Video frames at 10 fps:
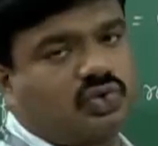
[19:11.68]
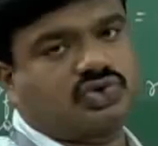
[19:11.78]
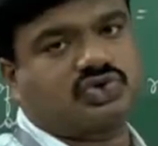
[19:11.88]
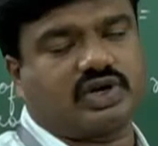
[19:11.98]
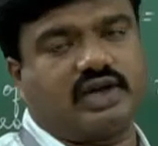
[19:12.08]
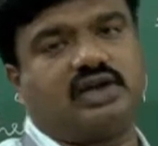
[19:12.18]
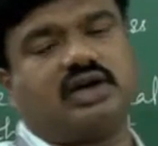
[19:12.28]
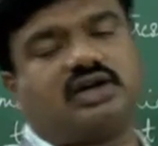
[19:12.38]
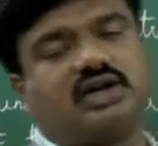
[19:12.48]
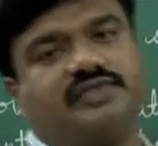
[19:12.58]
true strain
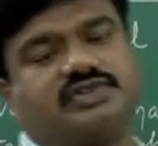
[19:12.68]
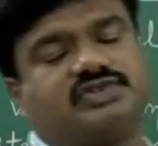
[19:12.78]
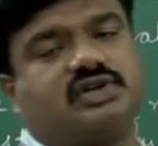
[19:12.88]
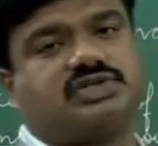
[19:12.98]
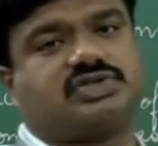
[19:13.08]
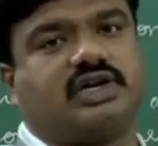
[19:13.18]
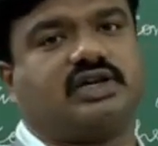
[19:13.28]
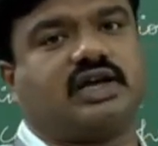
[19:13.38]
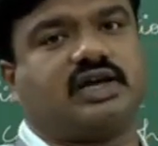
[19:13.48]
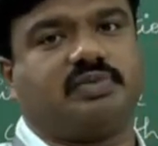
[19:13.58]
and conventional
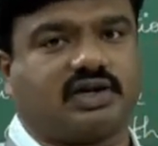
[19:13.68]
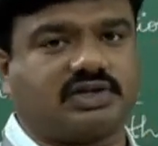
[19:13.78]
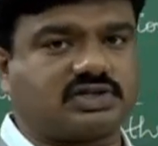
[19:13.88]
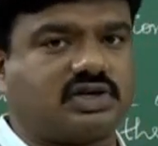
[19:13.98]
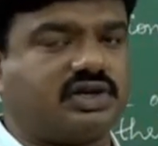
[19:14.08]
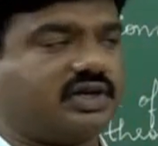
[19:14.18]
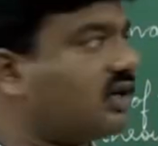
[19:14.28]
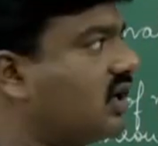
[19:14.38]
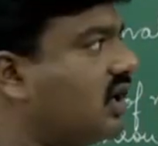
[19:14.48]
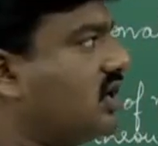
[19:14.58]
strain can be considered
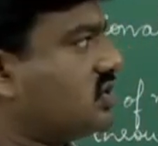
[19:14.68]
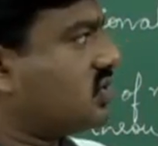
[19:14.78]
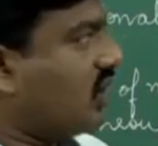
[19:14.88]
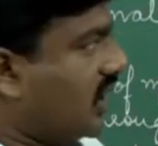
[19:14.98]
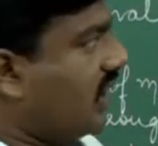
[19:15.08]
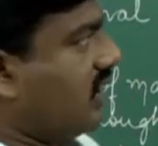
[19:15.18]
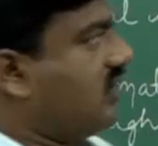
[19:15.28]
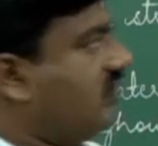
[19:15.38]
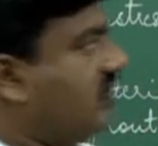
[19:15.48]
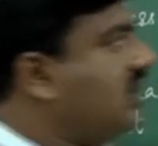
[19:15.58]
here. So again,